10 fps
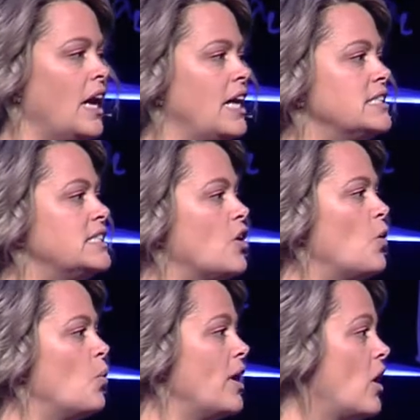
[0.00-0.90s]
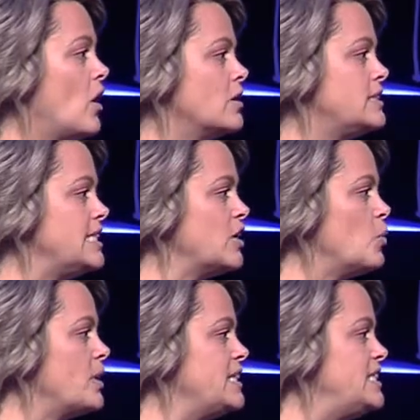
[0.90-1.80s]
And so we all
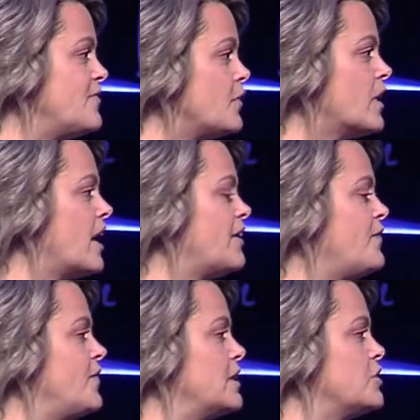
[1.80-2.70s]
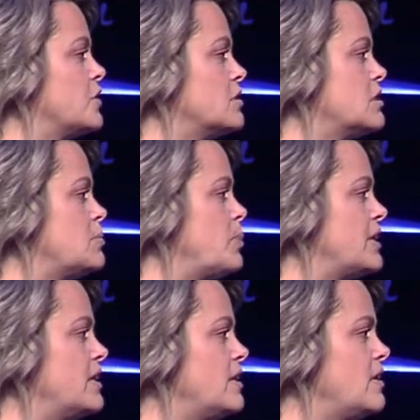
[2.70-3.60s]
deal with different kind of filters,
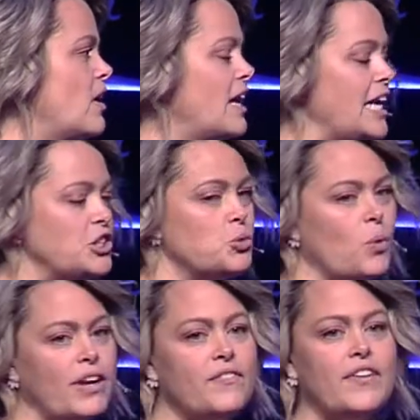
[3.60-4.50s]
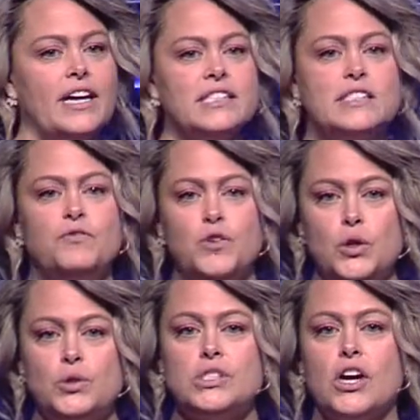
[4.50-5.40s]
but each one of us
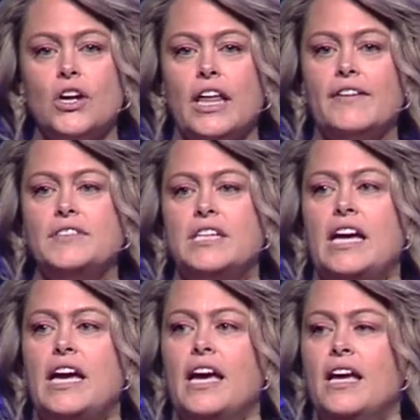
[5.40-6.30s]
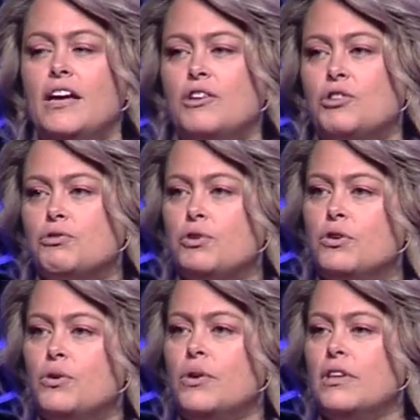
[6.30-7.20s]
views our life today
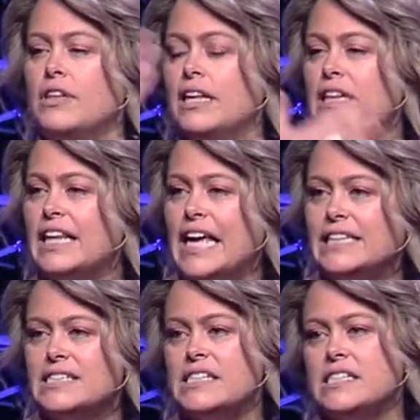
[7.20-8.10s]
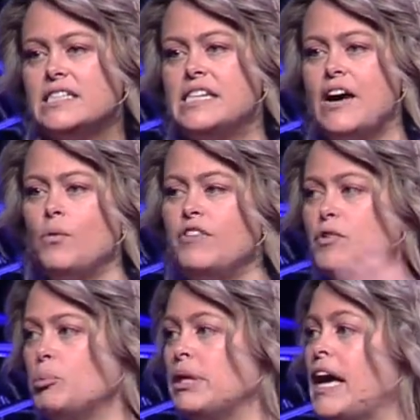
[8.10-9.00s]
through the lenses that we've
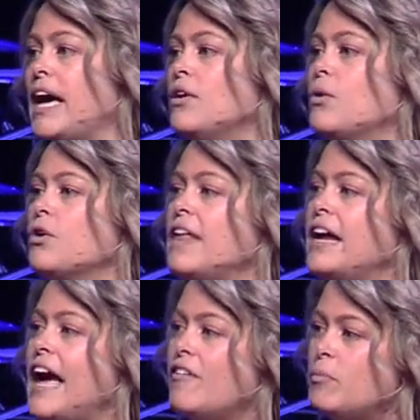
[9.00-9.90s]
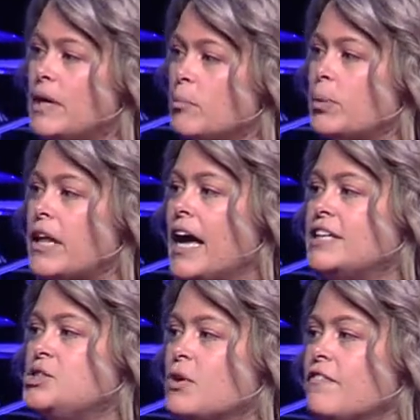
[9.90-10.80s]
applied or that have been
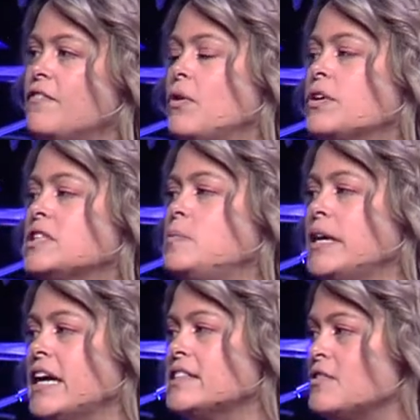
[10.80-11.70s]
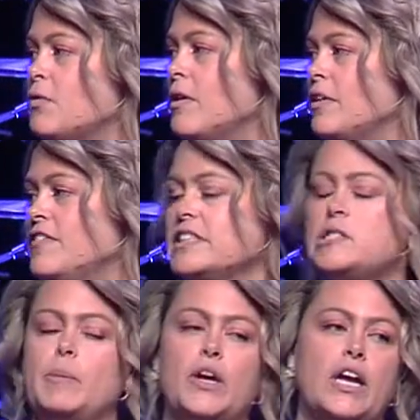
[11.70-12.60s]
applied to our focus because of what we've
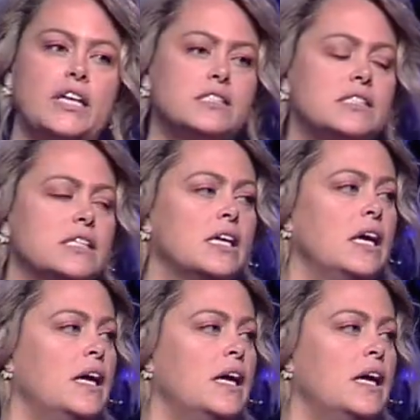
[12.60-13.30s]
experienced.